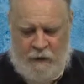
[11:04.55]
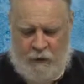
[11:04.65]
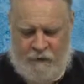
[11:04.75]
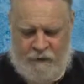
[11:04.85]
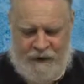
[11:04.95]

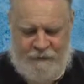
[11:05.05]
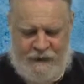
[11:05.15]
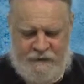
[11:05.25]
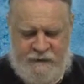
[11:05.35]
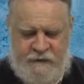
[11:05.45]
Whether that
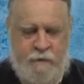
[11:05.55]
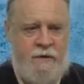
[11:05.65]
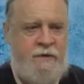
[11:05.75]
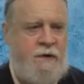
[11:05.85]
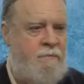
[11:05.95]
message
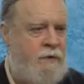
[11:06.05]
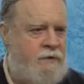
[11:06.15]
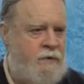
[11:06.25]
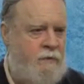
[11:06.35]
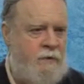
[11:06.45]
was a
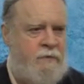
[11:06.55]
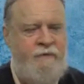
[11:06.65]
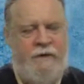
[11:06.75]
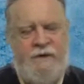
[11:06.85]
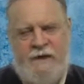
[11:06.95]
commercial one or a
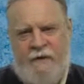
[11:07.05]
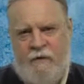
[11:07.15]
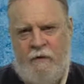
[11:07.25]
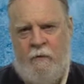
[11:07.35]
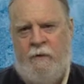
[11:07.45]

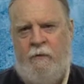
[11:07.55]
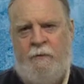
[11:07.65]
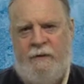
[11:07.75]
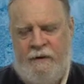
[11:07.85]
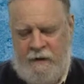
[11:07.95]
philosophical one or a
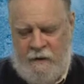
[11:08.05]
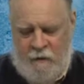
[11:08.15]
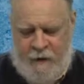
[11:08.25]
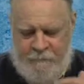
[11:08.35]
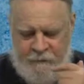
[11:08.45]
political
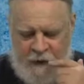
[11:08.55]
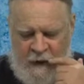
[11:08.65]
one,